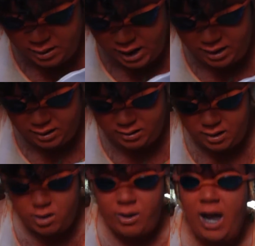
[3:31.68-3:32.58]
And
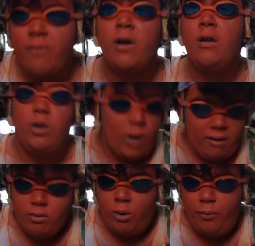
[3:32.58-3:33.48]
then you have
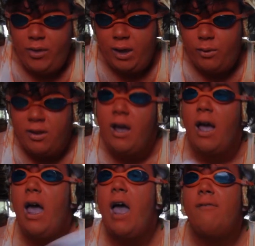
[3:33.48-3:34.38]
the whole thing with
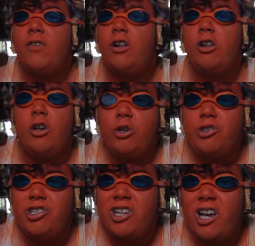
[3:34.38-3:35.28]

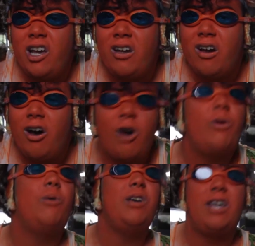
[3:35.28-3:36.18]
evolution. Oh,
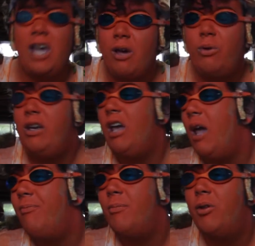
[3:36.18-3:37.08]
well, we
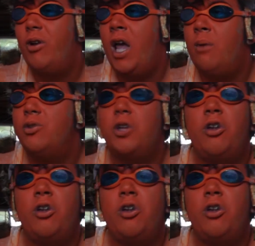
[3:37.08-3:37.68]
came from other animals.